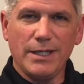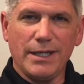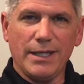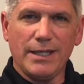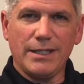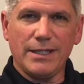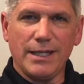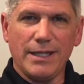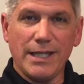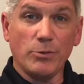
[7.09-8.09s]

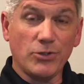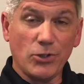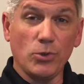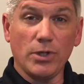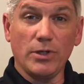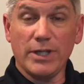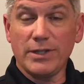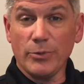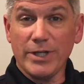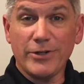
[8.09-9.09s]
And they were so little
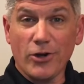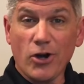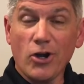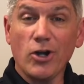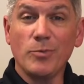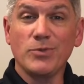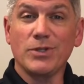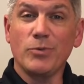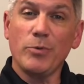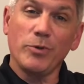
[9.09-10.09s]
that they were in our arms,
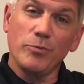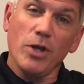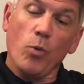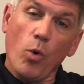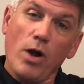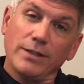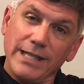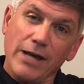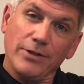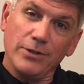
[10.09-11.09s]
and we would walk
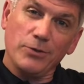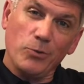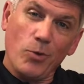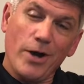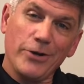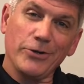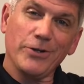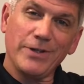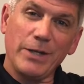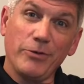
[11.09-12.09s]
down into the
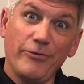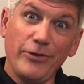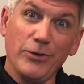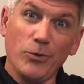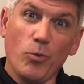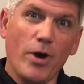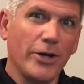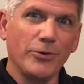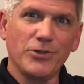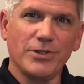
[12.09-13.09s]
water and they would feel the
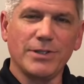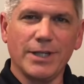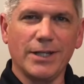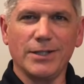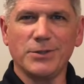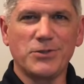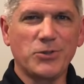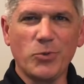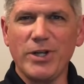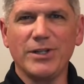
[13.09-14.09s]
water and just giggle and
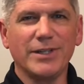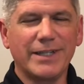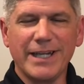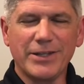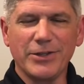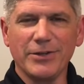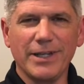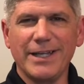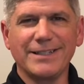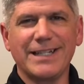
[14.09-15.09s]
squeal and kick their
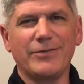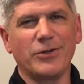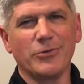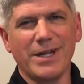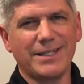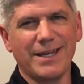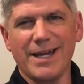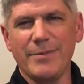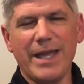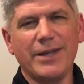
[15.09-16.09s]
legs and have a great
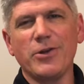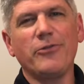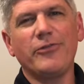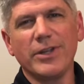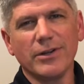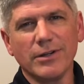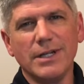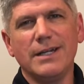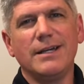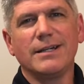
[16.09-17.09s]
time. They had no fear
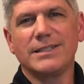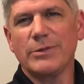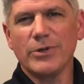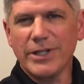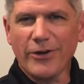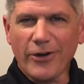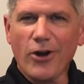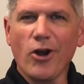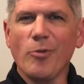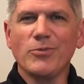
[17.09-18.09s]
because they were in our
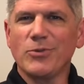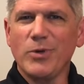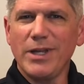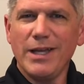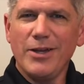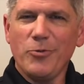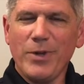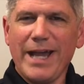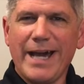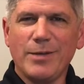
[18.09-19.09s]
arms and we
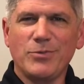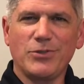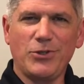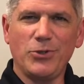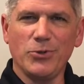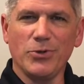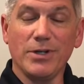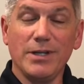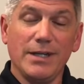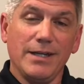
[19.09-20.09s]
had them
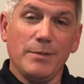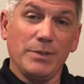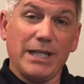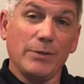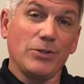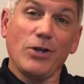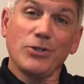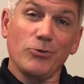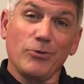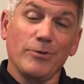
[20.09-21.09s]
secure. But then I was
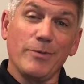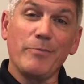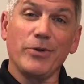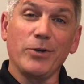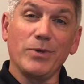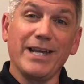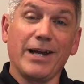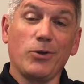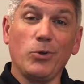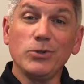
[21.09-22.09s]
also remembering when they
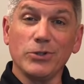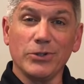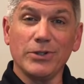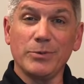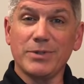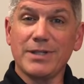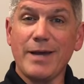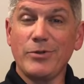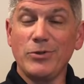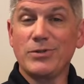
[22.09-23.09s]
got older and it was
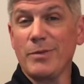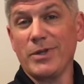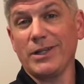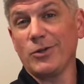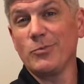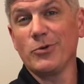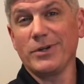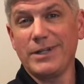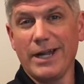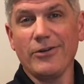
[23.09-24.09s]
time to do something a little
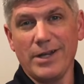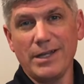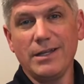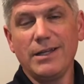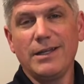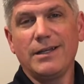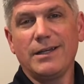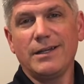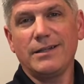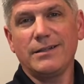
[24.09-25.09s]
more daring.
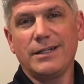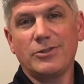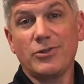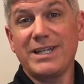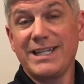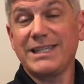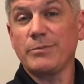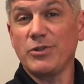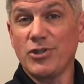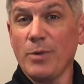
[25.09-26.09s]
I tried to get
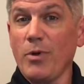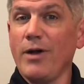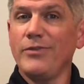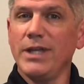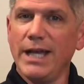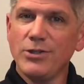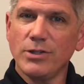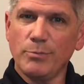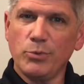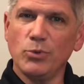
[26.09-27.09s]
them to jump off the edge
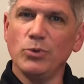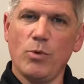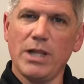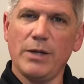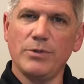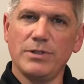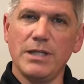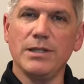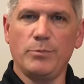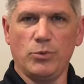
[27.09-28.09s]
of the pool while I was
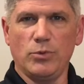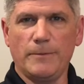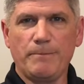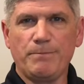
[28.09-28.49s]
in the pool.